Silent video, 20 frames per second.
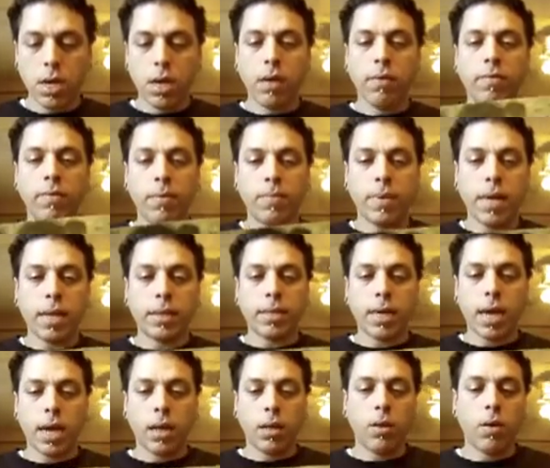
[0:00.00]
Flip that
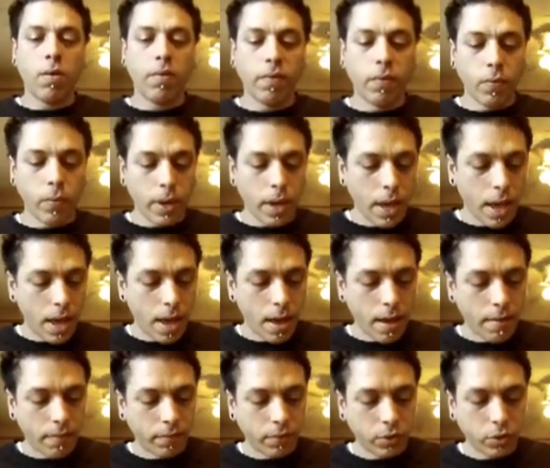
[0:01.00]
tile over, we
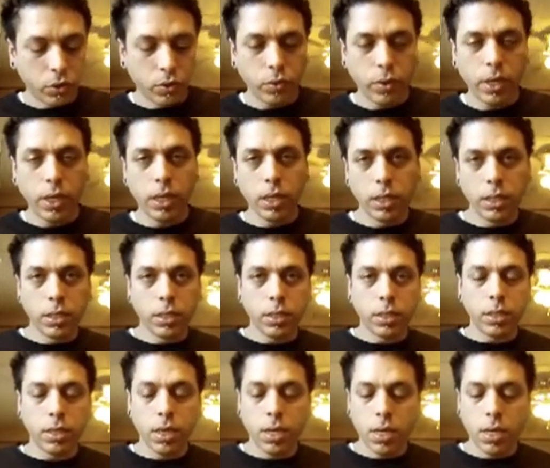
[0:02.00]
have trees.